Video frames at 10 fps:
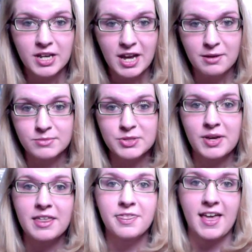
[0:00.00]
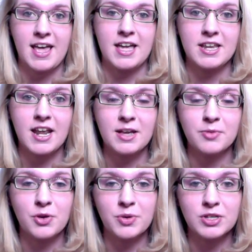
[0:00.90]
it comes with, and I'm
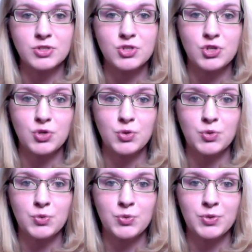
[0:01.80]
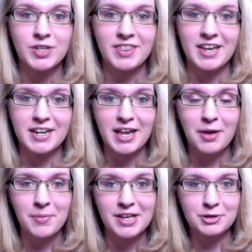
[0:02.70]
going to then get
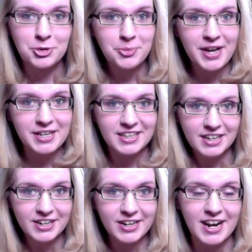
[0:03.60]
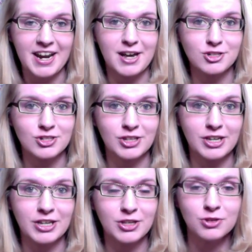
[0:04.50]
my little button gear and
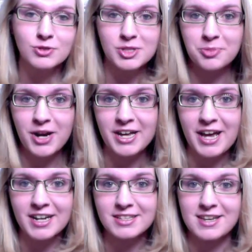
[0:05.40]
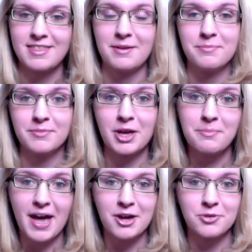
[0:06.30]
actually use the product and then come
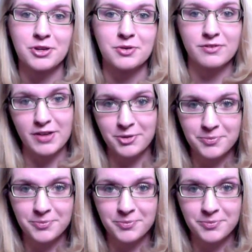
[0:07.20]
back with a review.